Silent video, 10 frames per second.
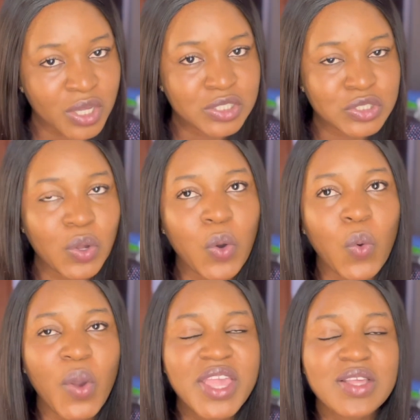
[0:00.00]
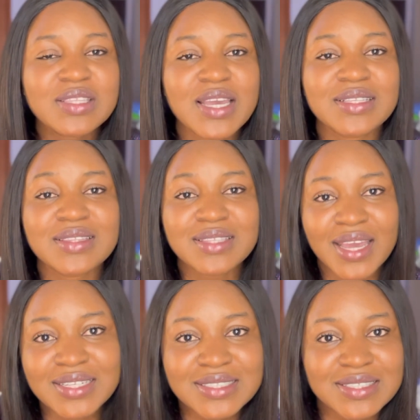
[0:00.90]
So when you take the
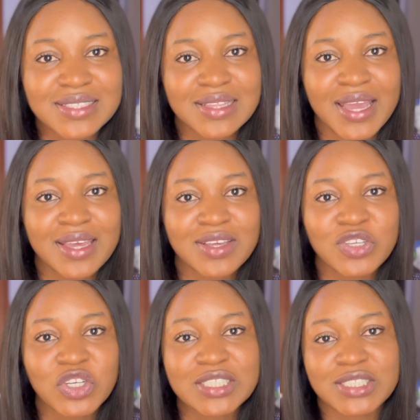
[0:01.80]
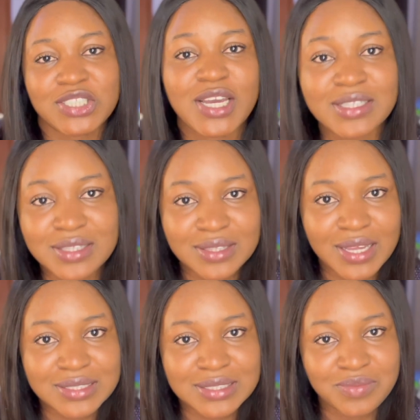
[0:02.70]
test, like you just check the
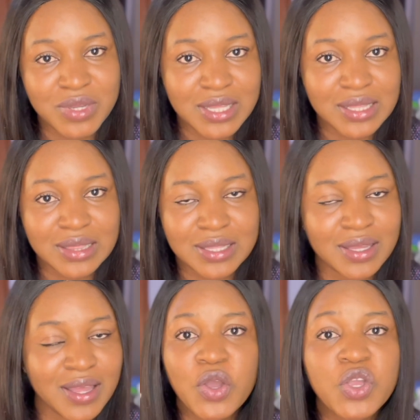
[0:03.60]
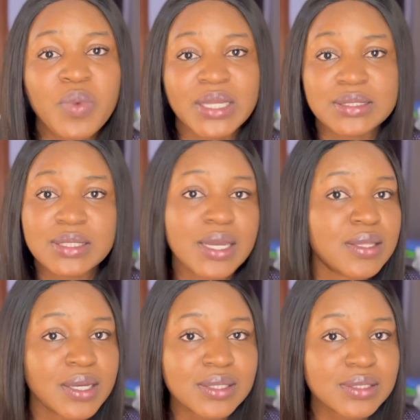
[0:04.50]
test immediately, you might see a
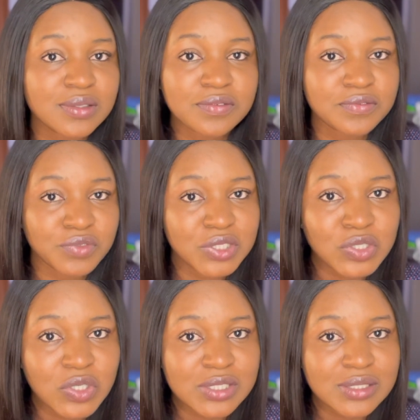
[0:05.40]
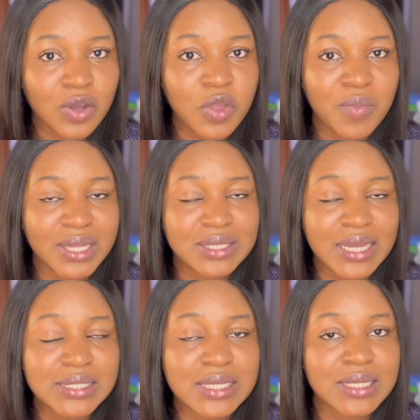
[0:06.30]
negative result, or you might
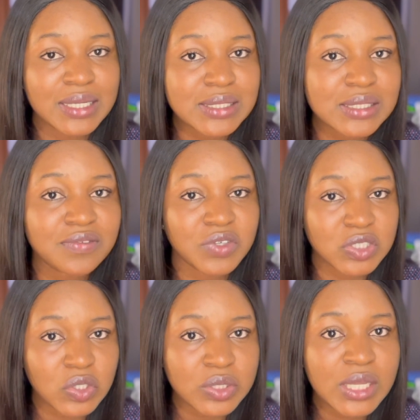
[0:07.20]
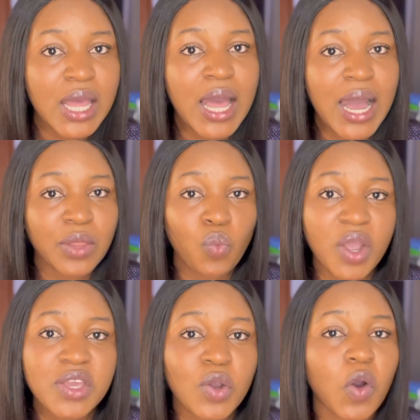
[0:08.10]
get a negative result, and
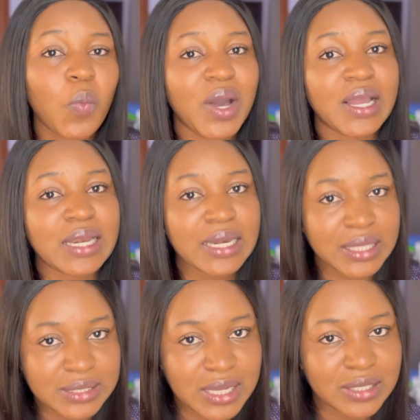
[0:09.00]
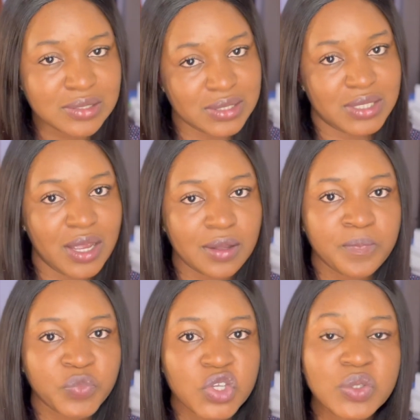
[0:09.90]
when you come back later to check,
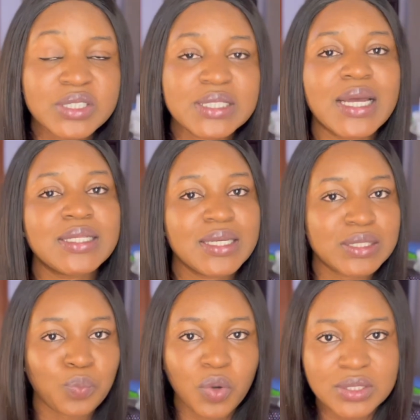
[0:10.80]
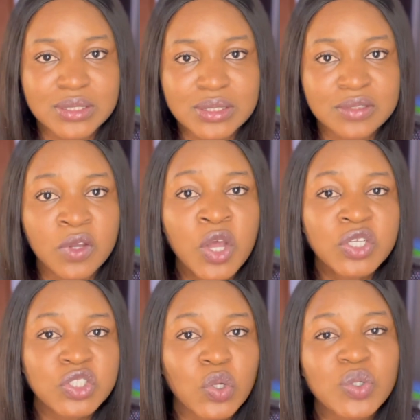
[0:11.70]
you see that it's positive.
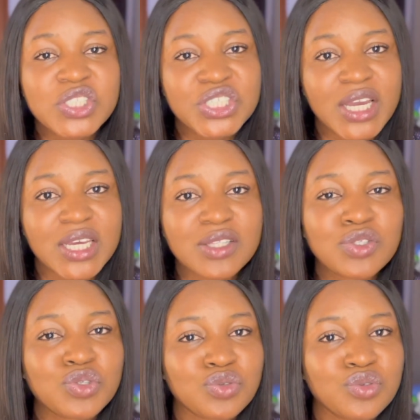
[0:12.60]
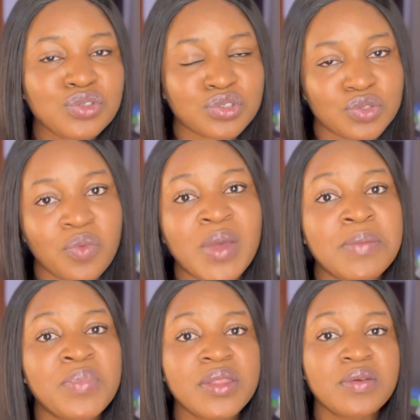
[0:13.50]
So checking too soon
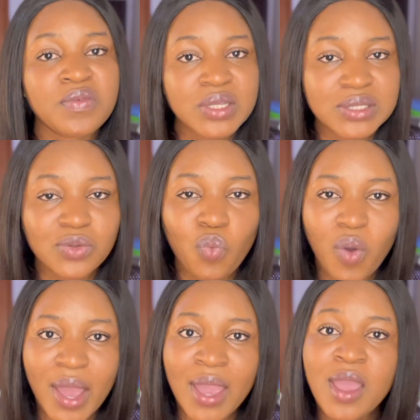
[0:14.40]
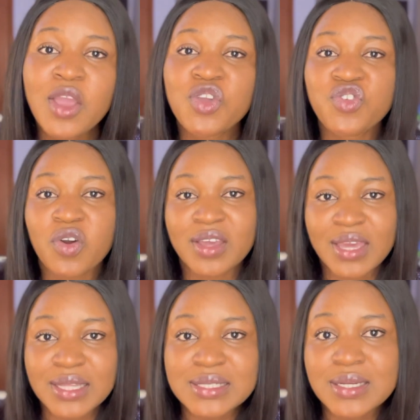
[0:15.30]
might be the reason why you're
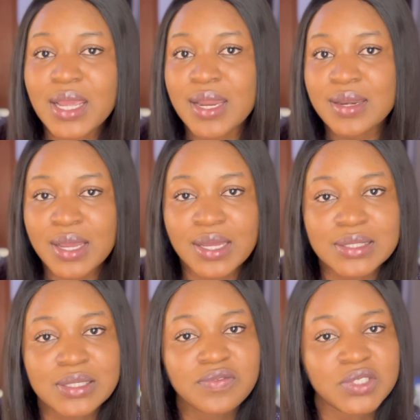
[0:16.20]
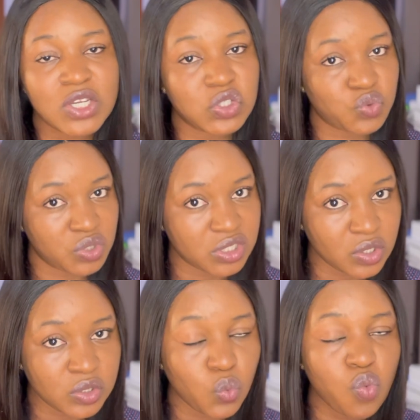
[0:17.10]
getting a negative test
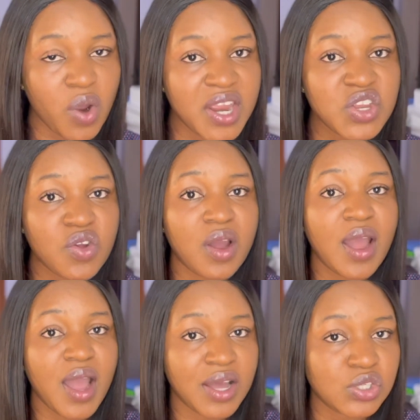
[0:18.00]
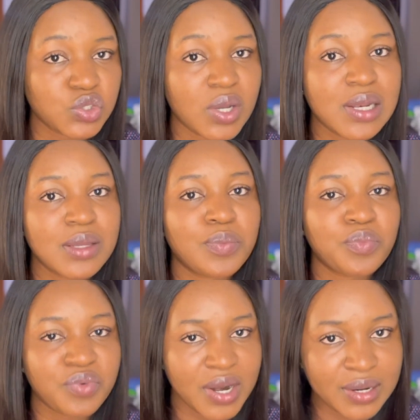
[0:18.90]
result when you're actually
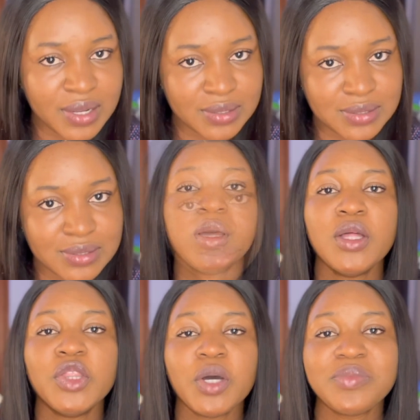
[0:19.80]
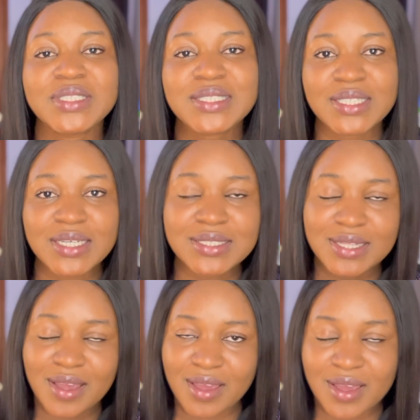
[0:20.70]
pregnant. Number
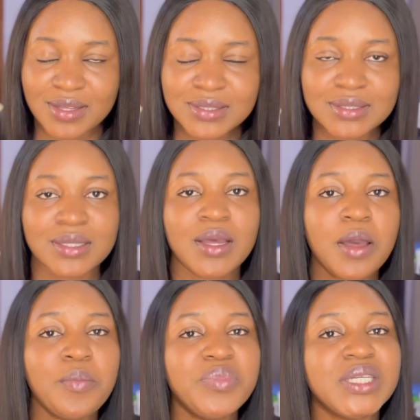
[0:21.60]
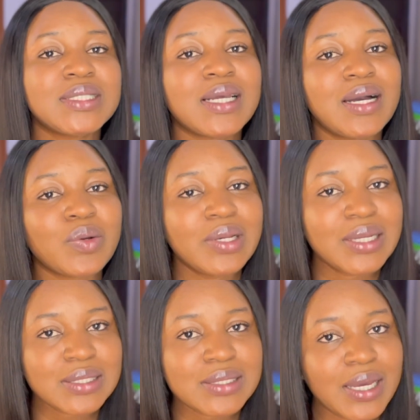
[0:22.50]
six is
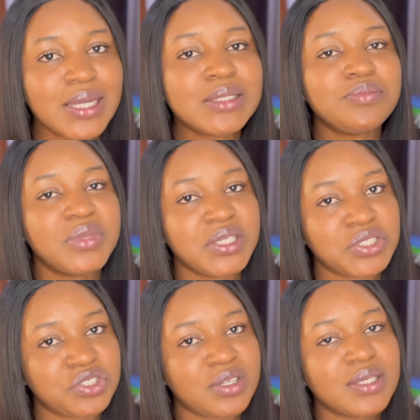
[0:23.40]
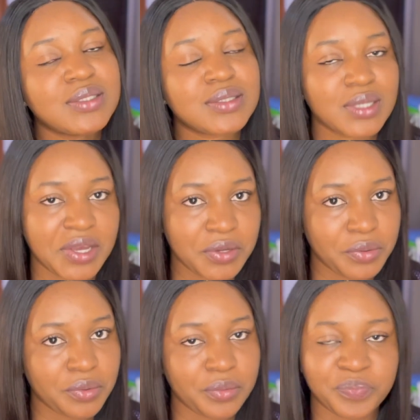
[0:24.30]
miscalculated menstrual
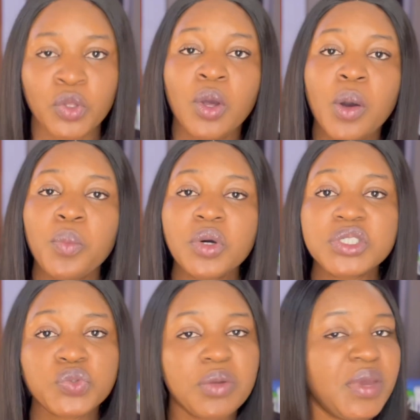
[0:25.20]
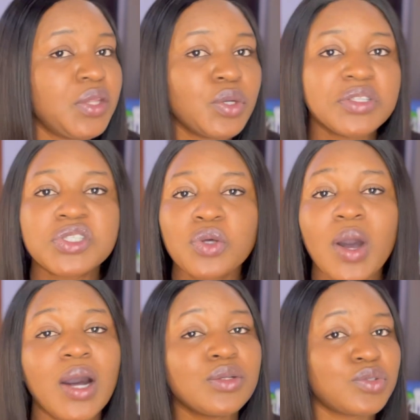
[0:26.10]
cycle. Most women don't know
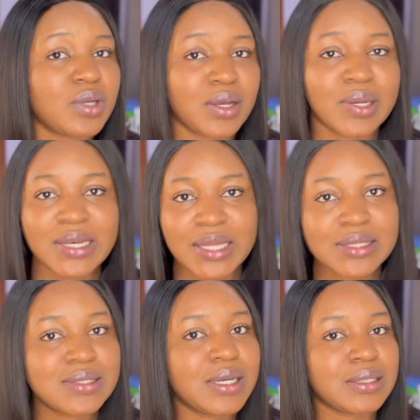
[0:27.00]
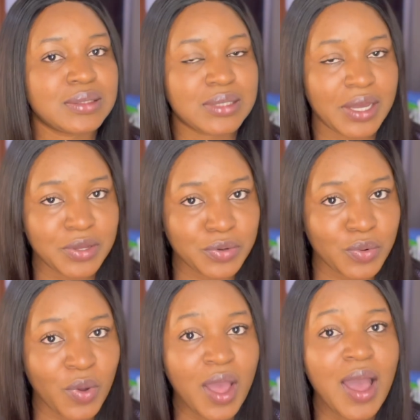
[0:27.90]
how to calculate their
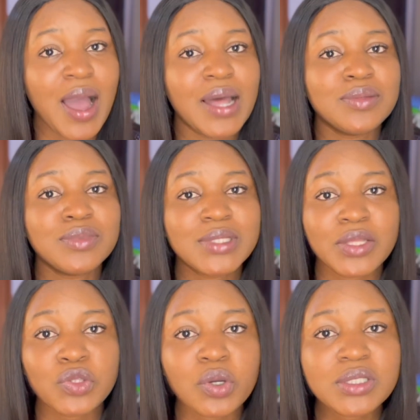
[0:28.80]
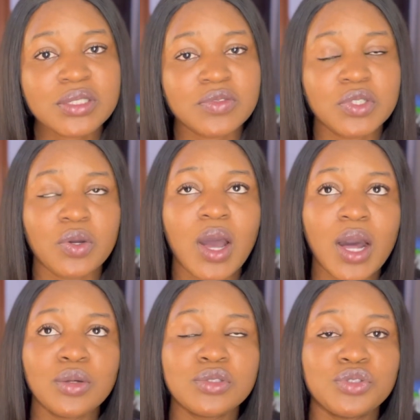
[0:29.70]
cycle, and they don't even know
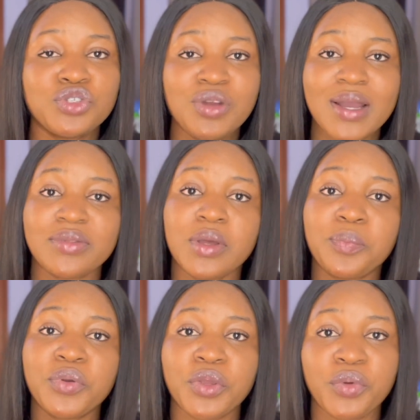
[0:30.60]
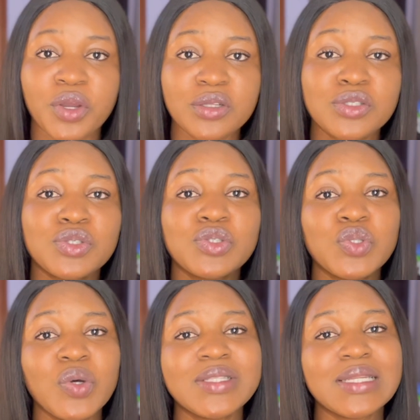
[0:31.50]
how to track their periods to
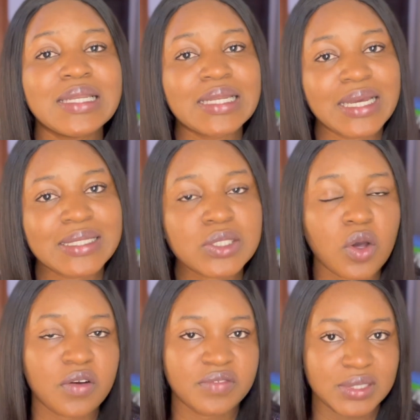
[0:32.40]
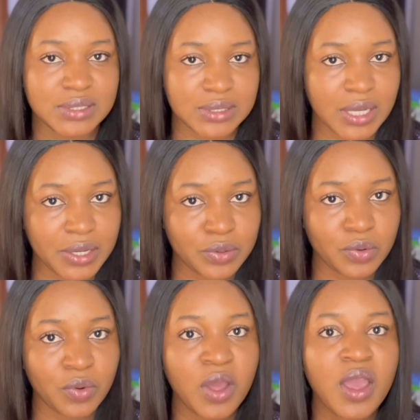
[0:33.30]
know the length of their cycle.